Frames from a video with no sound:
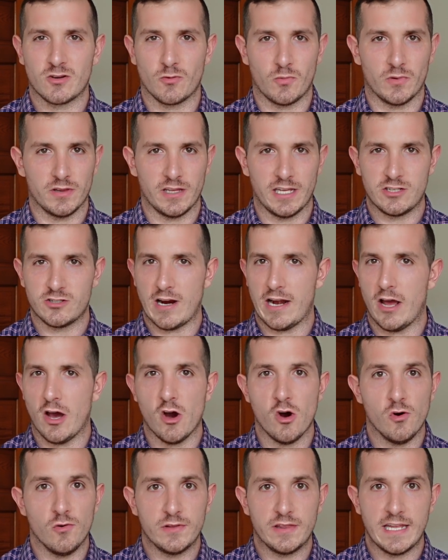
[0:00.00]
really try to
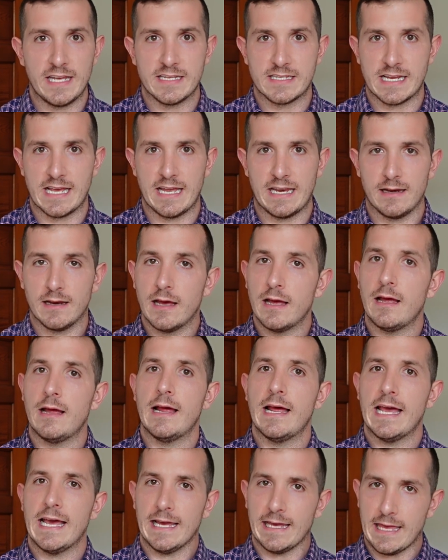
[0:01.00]
hone these in
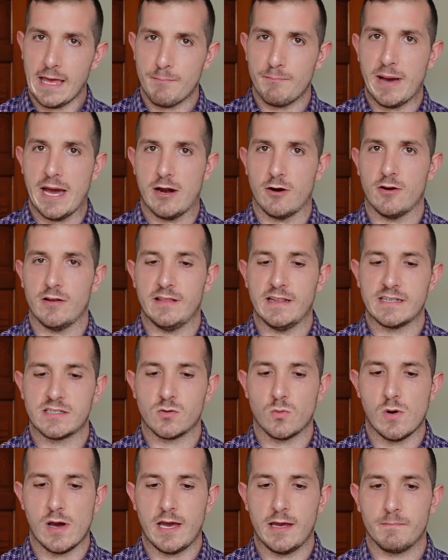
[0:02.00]
and get better in this
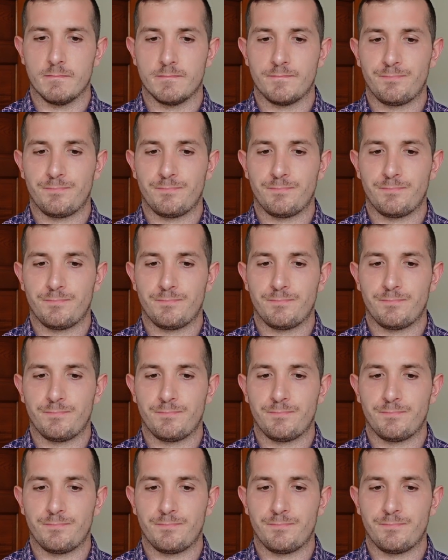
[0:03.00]
way.